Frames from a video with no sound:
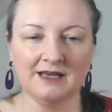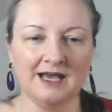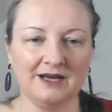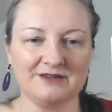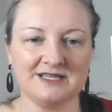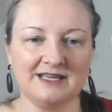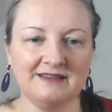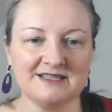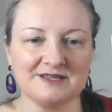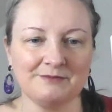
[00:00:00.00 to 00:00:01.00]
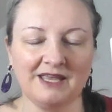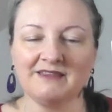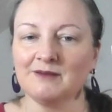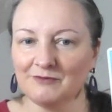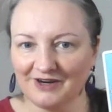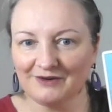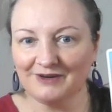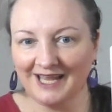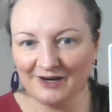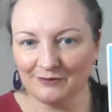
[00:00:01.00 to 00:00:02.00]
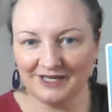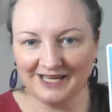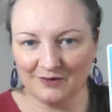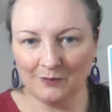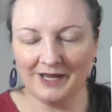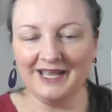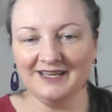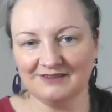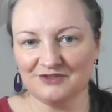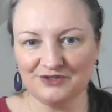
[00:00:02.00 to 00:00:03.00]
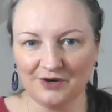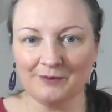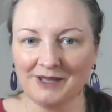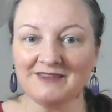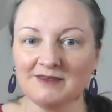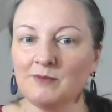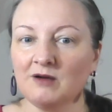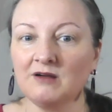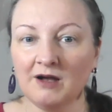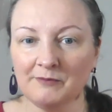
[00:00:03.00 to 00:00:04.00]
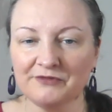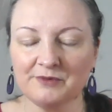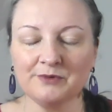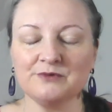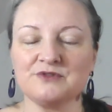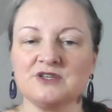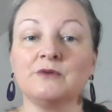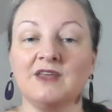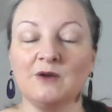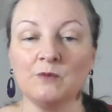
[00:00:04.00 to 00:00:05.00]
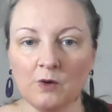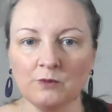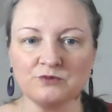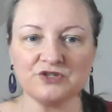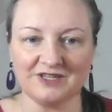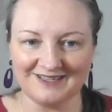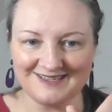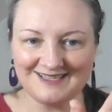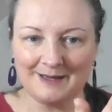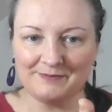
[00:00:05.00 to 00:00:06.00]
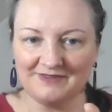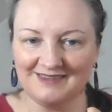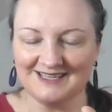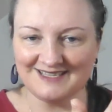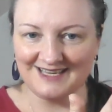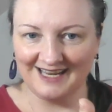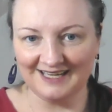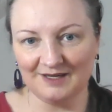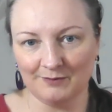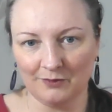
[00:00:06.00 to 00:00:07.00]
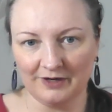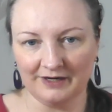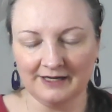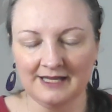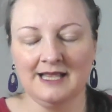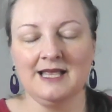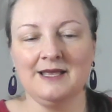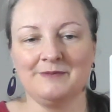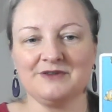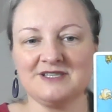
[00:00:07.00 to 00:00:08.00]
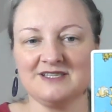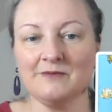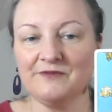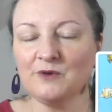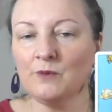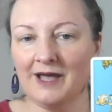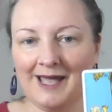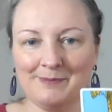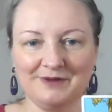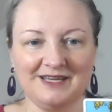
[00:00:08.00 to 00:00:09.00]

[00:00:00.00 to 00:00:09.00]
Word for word: how do you say this, make them very angry in a way, you know, make them uncomfortable so they won't accept this anymore because something will happen.